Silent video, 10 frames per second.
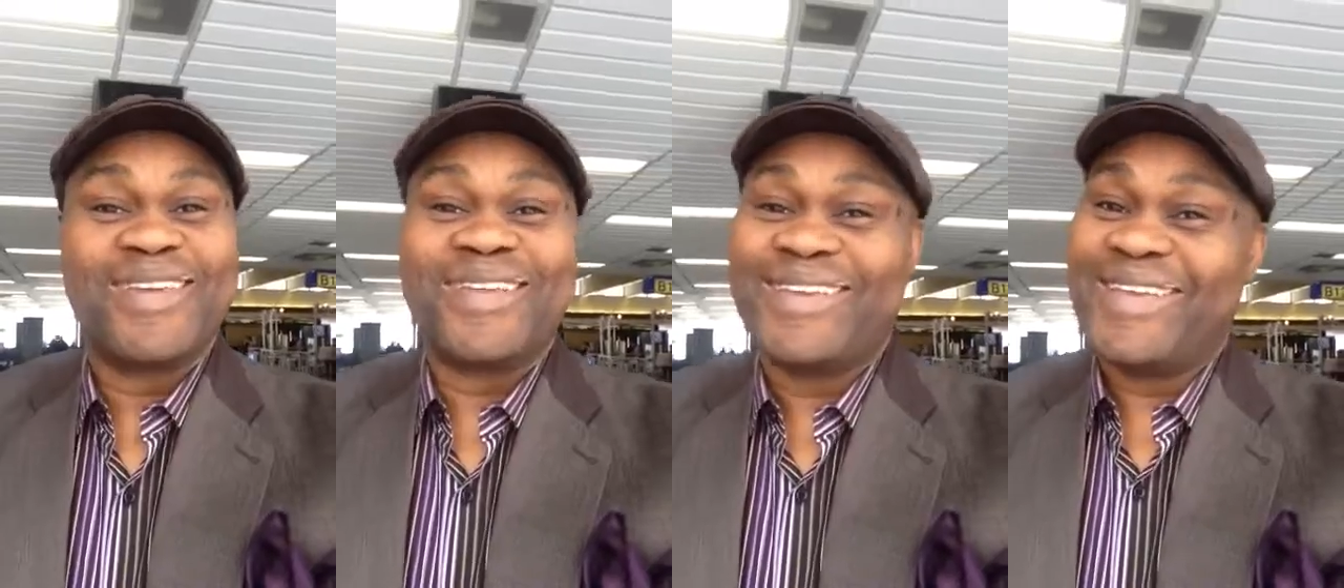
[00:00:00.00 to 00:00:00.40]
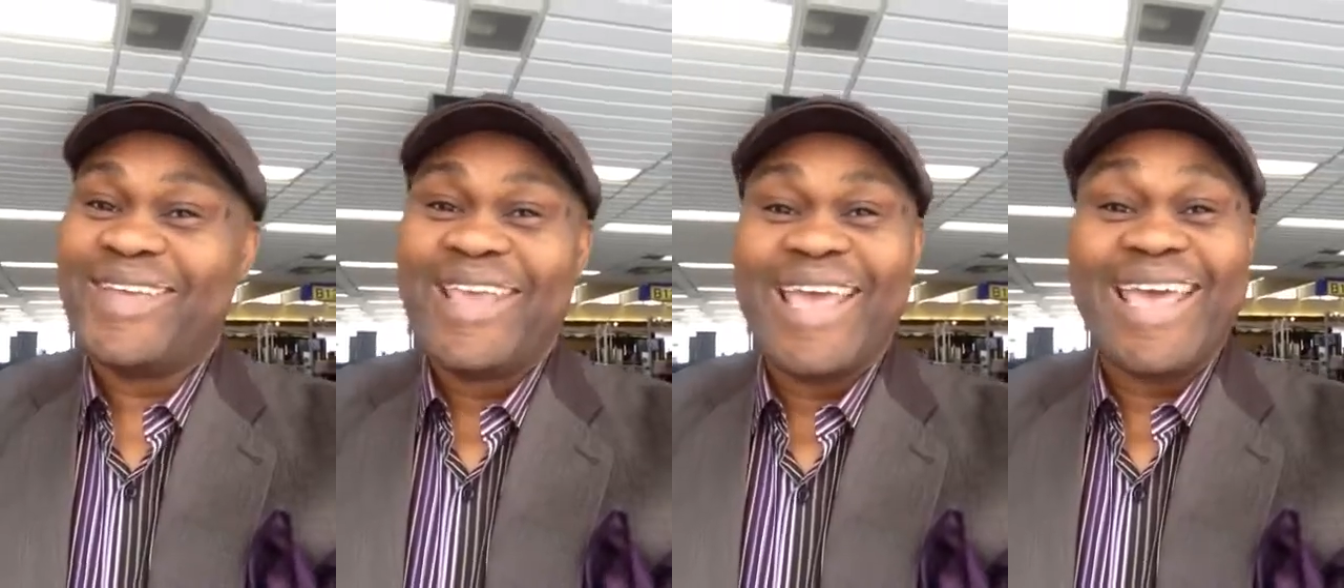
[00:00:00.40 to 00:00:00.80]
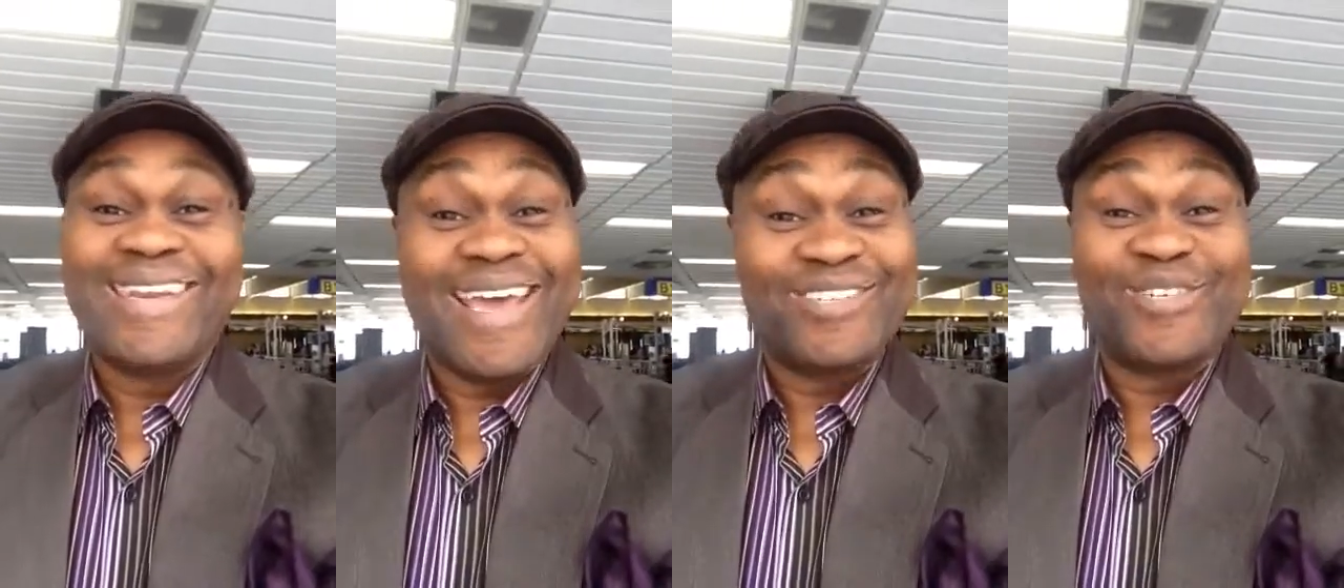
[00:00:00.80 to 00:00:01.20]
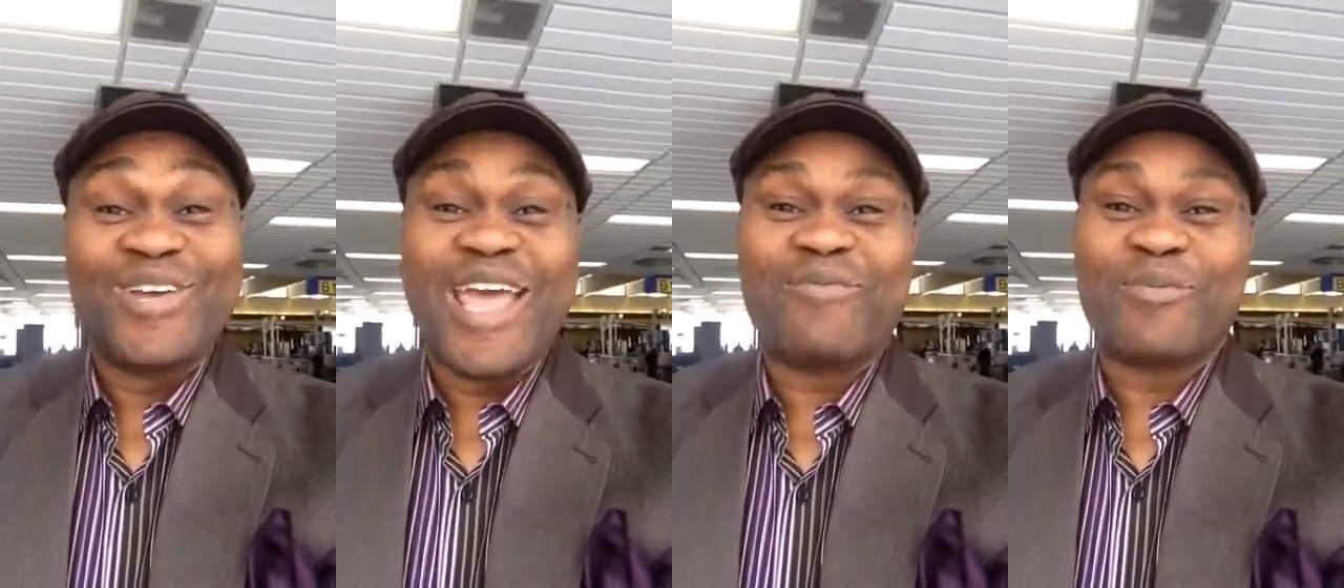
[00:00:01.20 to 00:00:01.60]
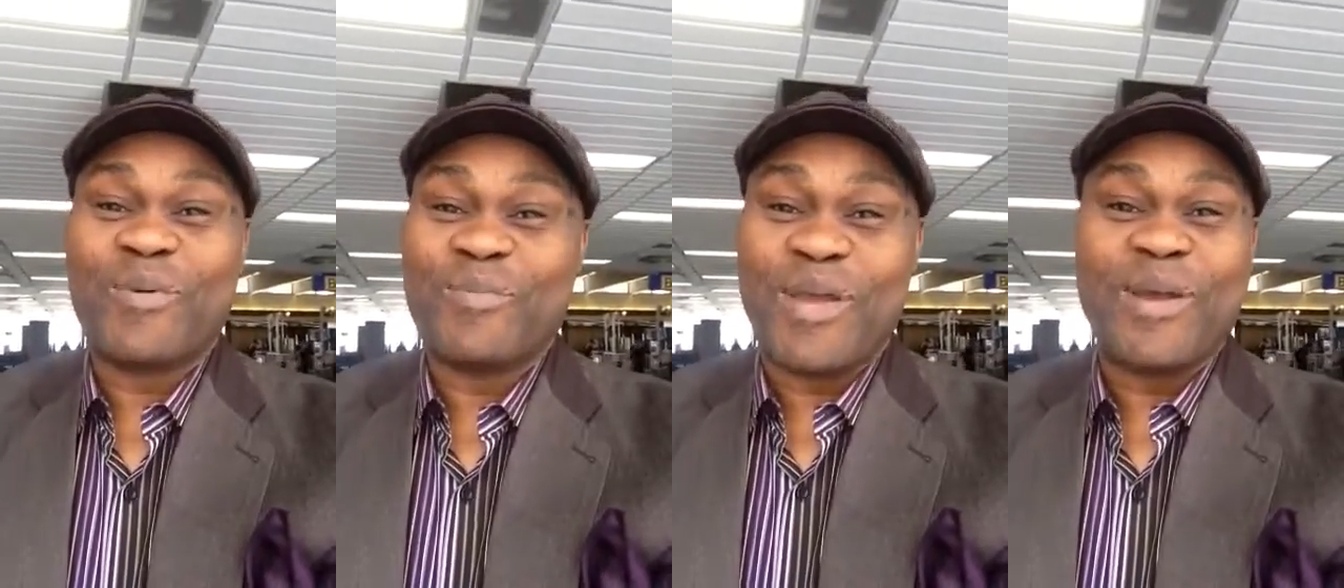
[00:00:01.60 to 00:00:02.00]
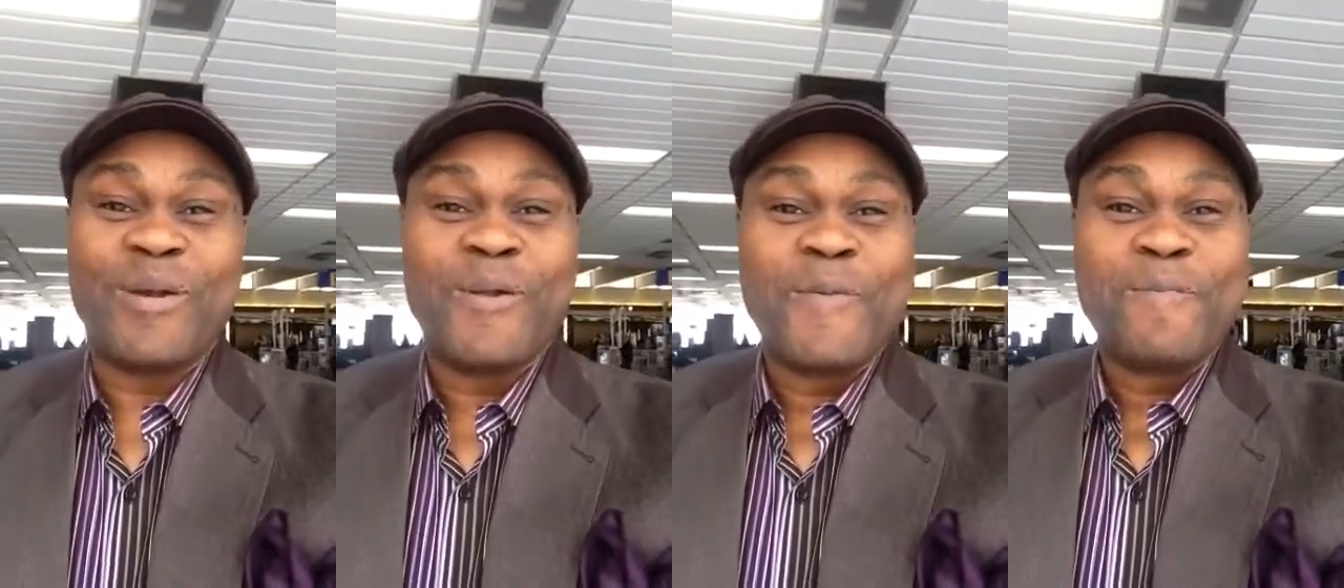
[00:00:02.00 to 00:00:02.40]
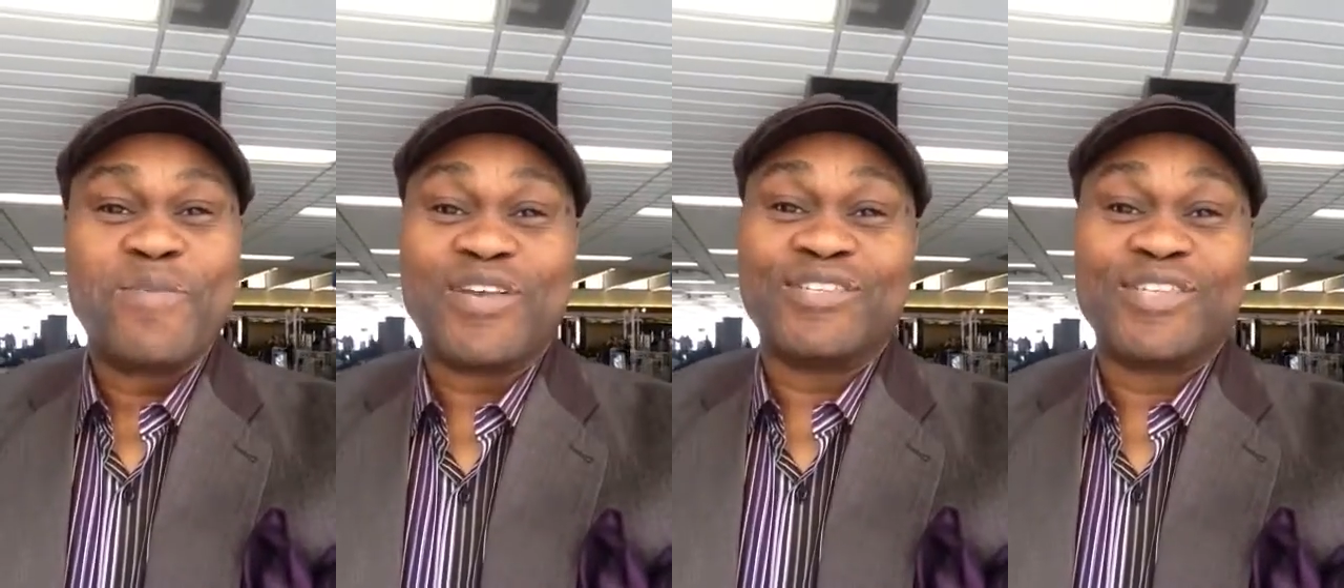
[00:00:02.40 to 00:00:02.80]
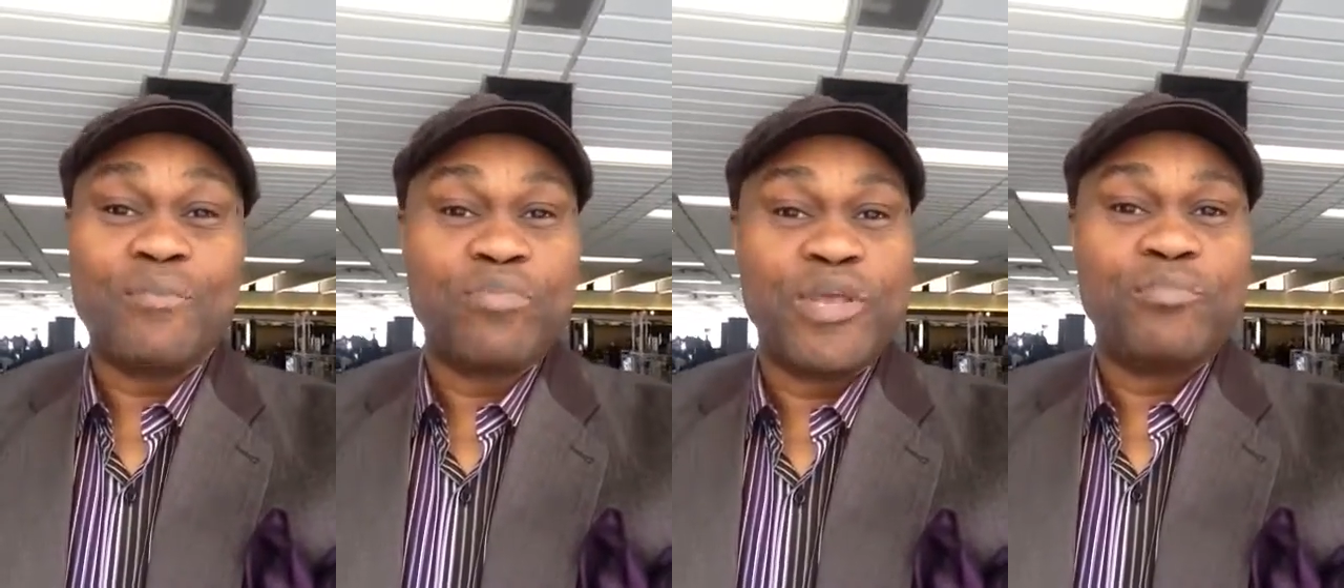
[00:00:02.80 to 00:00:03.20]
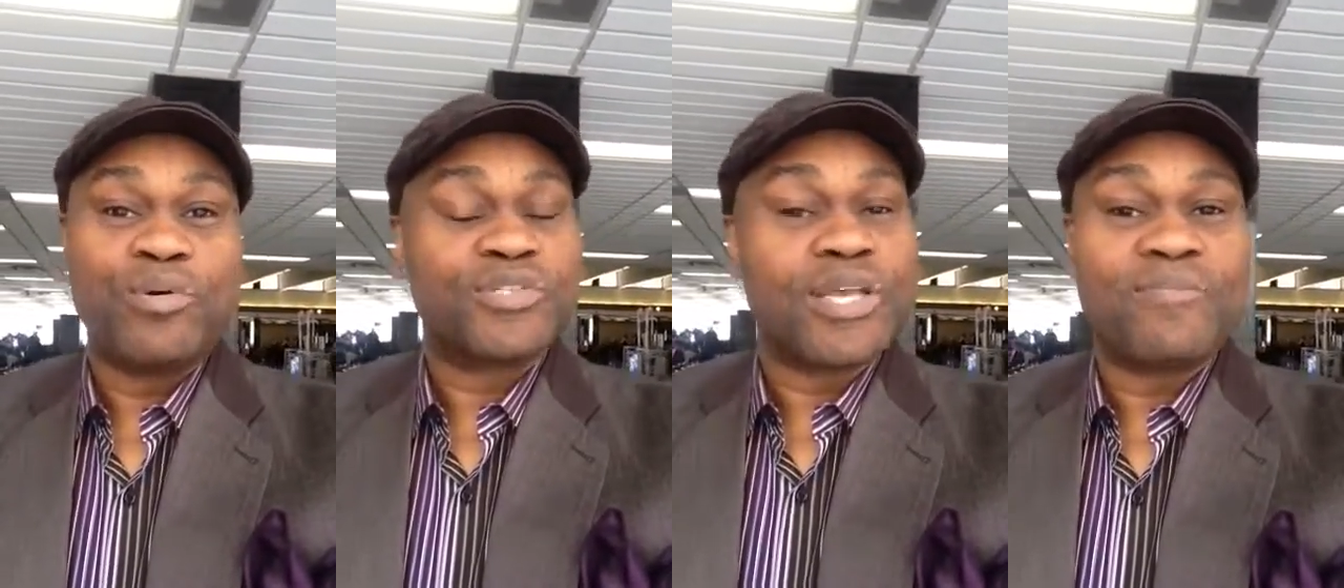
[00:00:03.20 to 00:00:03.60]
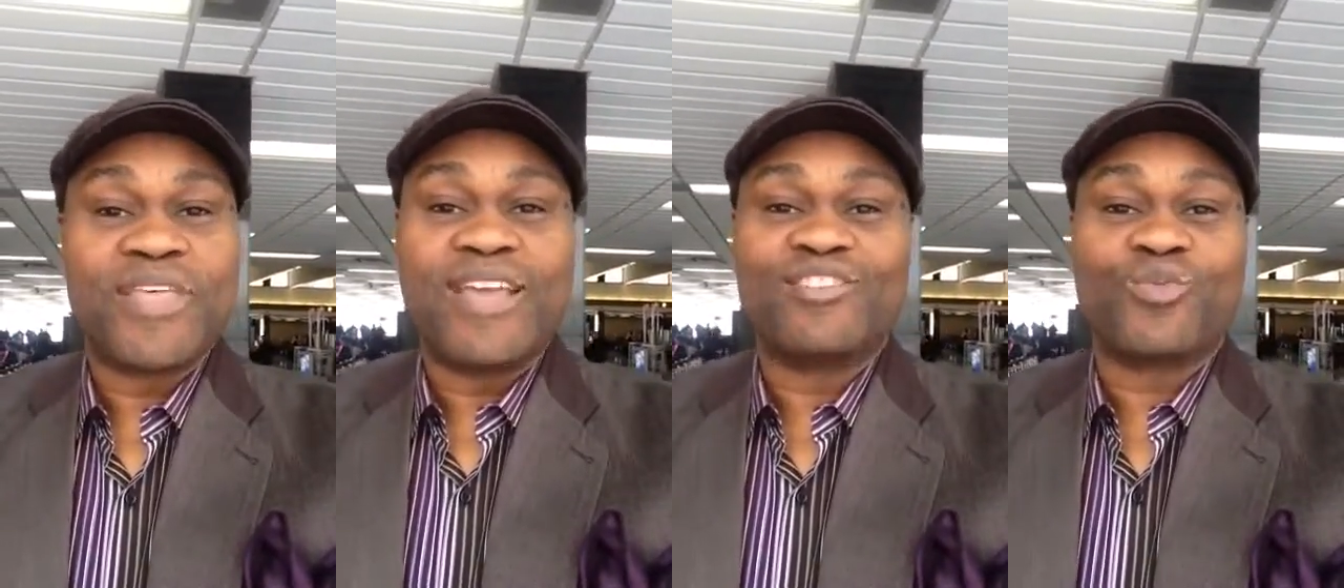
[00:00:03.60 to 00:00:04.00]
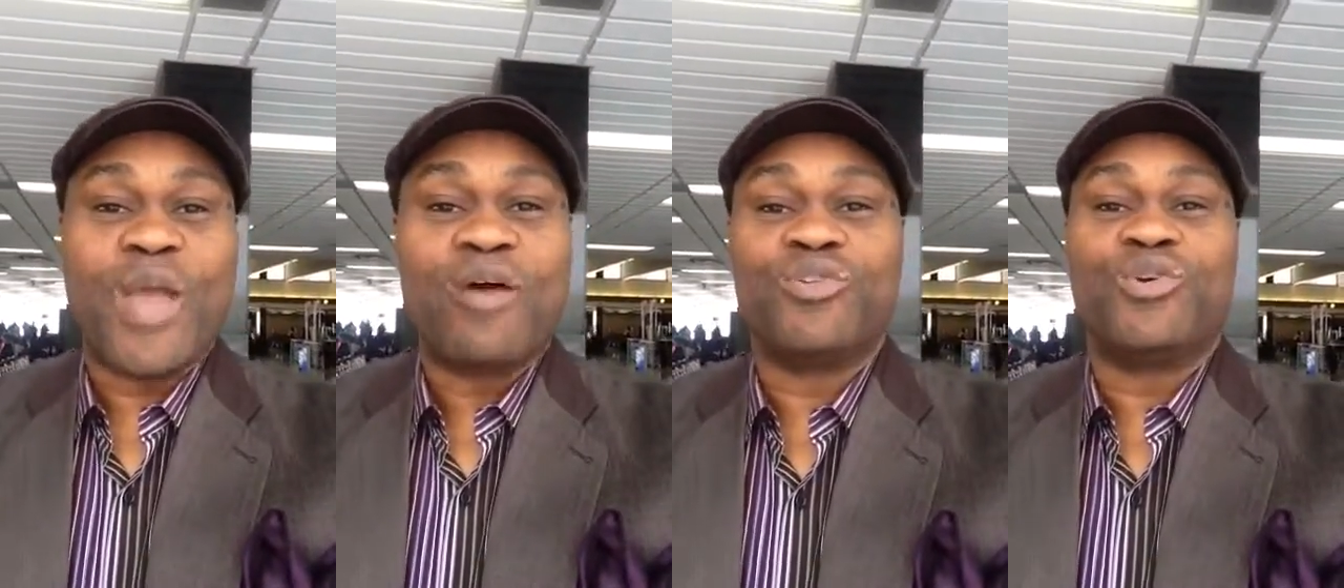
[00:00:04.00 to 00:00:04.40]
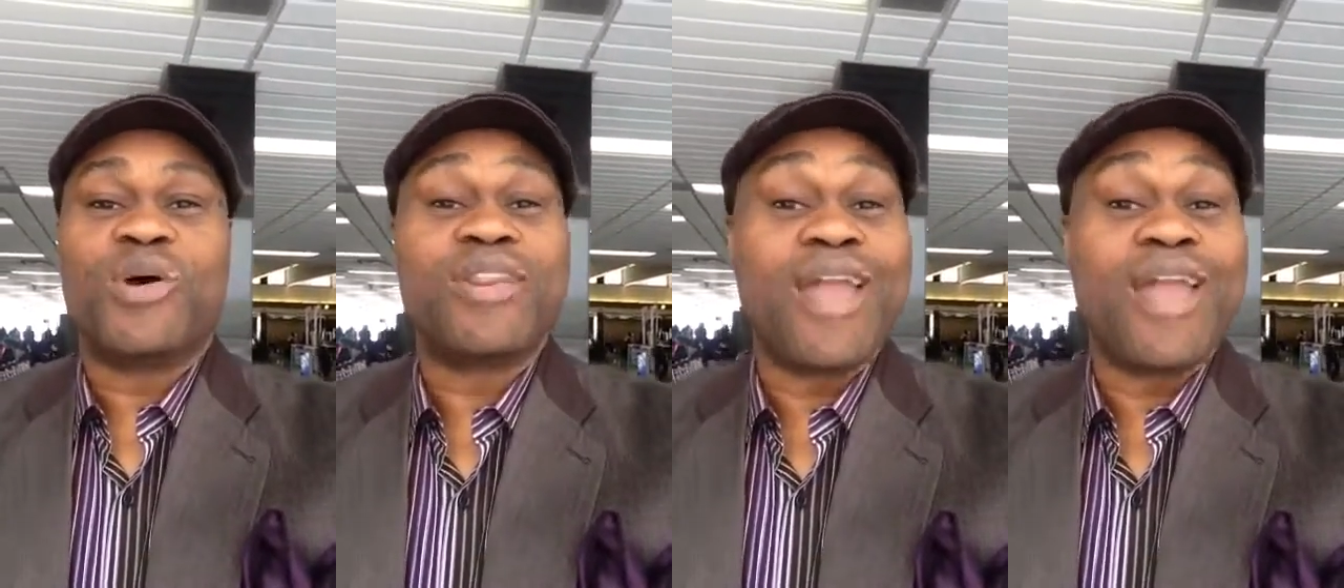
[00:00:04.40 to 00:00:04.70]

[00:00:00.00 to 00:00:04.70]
And, and next, you're going to have to prepare because some people, some things around you are